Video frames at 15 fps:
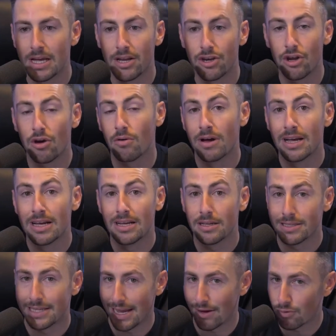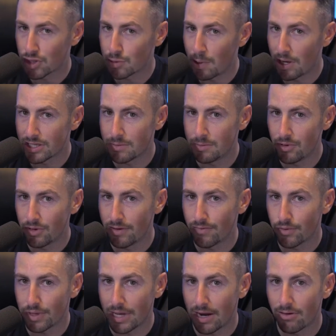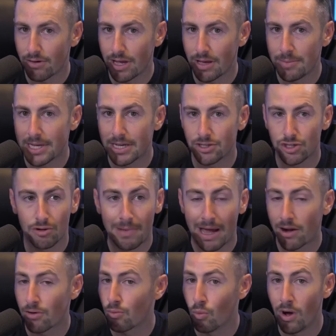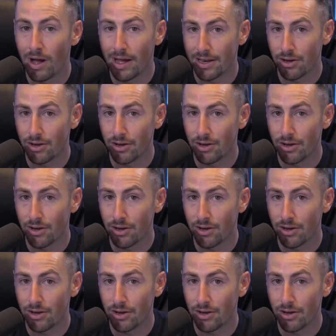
No, take responsibility for the area, because no matter what,